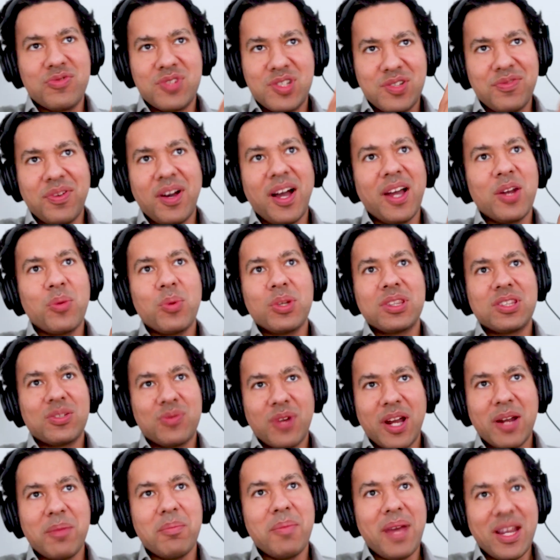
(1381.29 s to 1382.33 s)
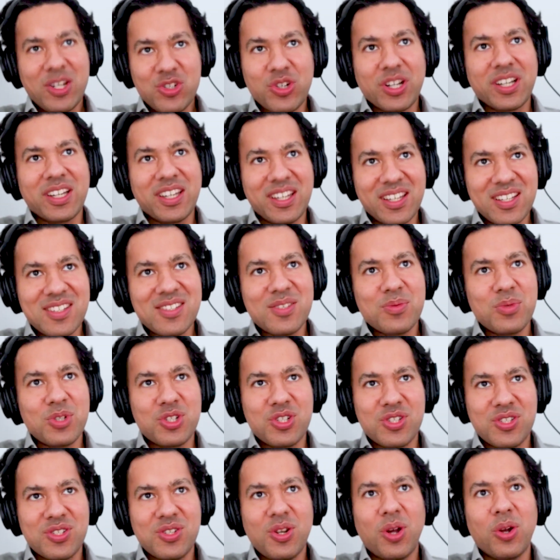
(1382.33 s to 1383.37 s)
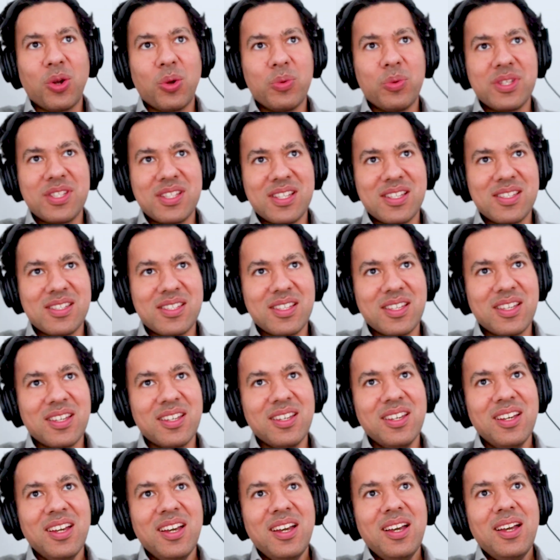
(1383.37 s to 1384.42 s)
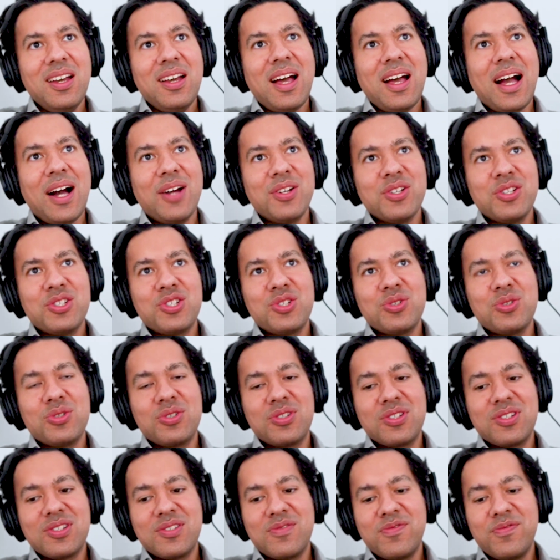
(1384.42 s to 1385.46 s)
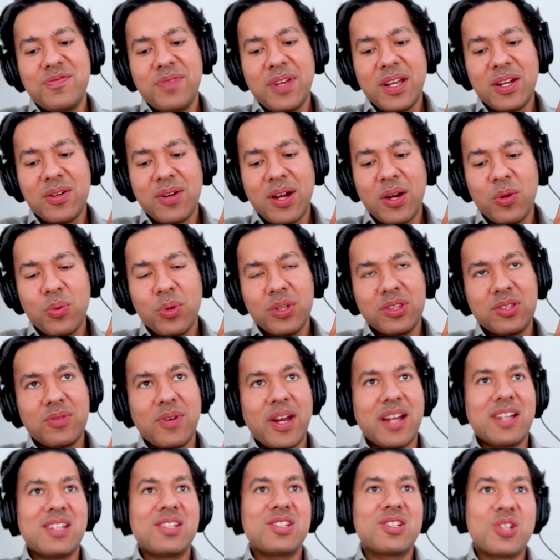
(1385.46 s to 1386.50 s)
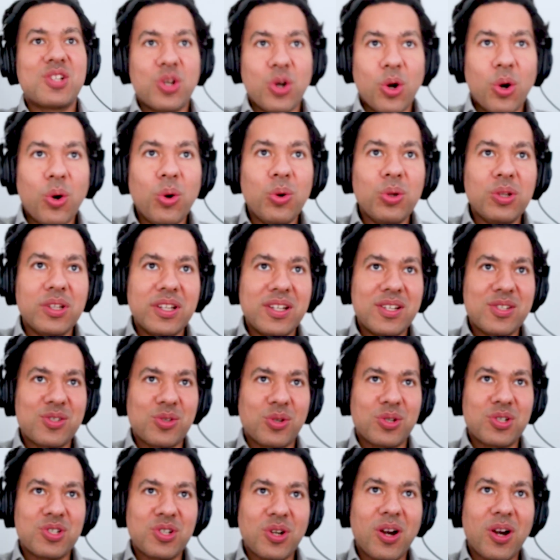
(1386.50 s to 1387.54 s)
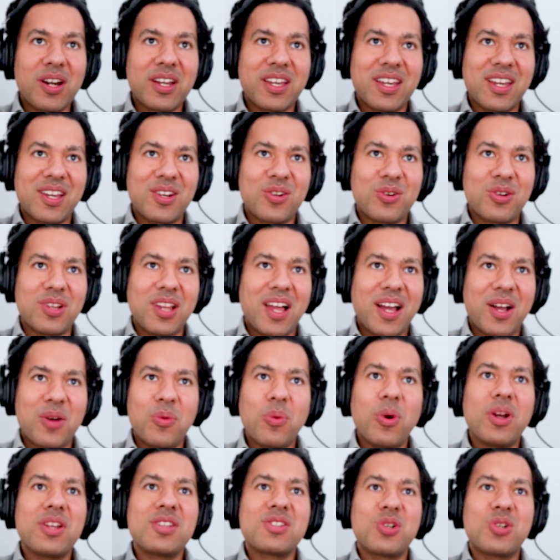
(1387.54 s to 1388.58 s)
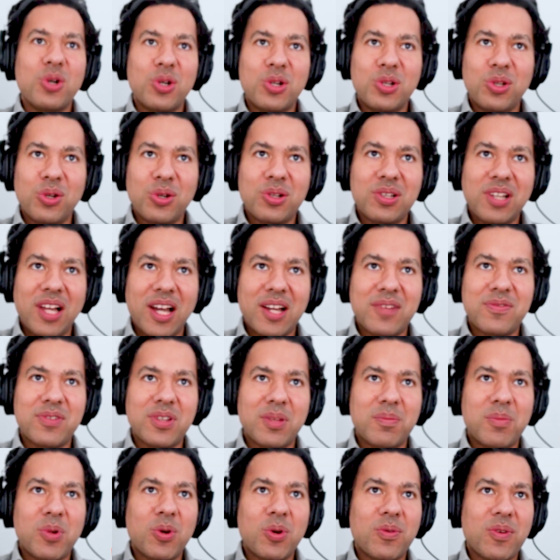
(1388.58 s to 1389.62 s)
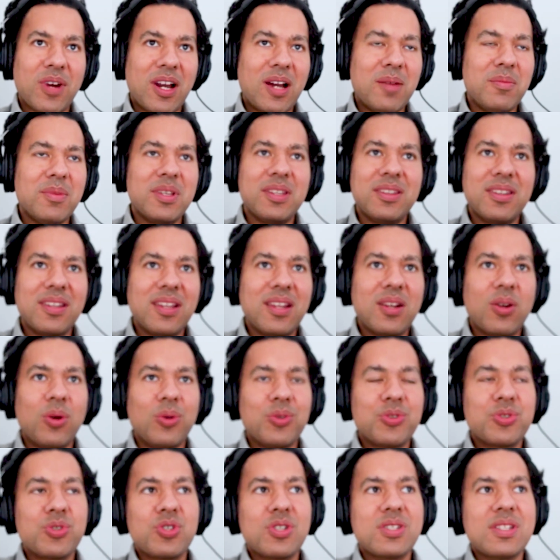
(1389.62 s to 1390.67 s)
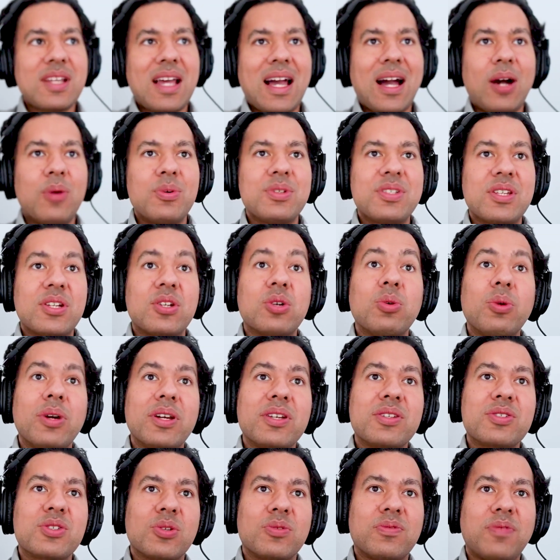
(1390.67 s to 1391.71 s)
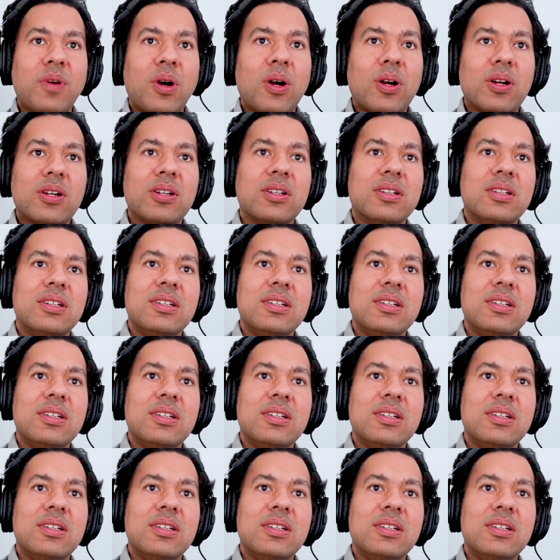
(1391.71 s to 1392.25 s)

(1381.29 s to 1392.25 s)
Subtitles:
define what the right metric is, which is not always easy? How did you figure out what the right goal is or target, or like what does good look like for the program? And then also just how is it going so far?